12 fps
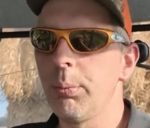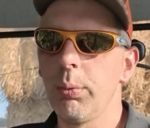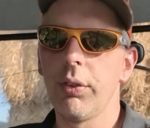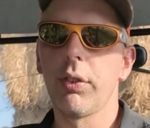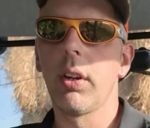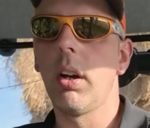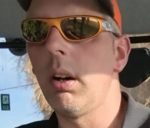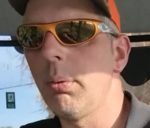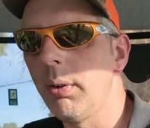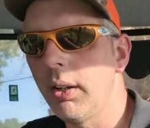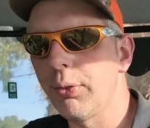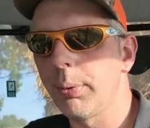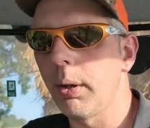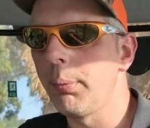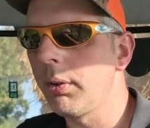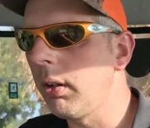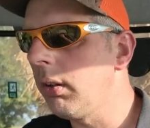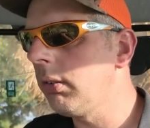we've got, what else we got?
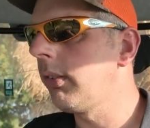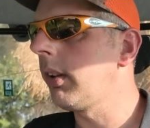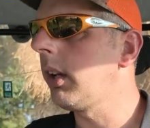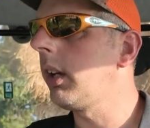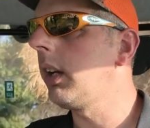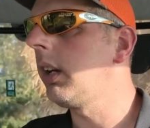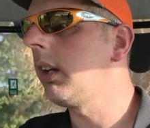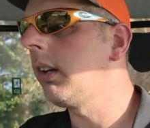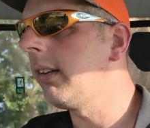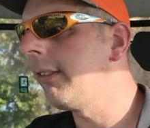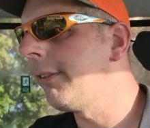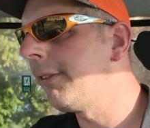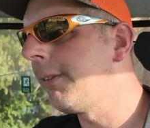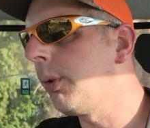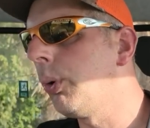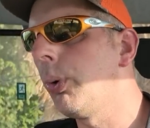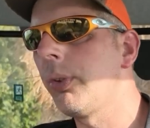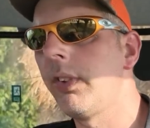We've got
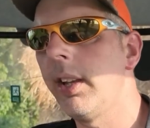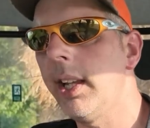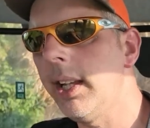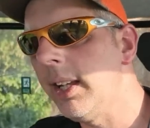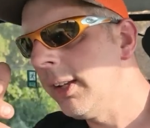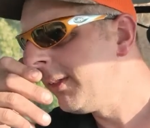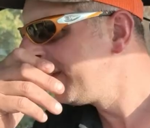40,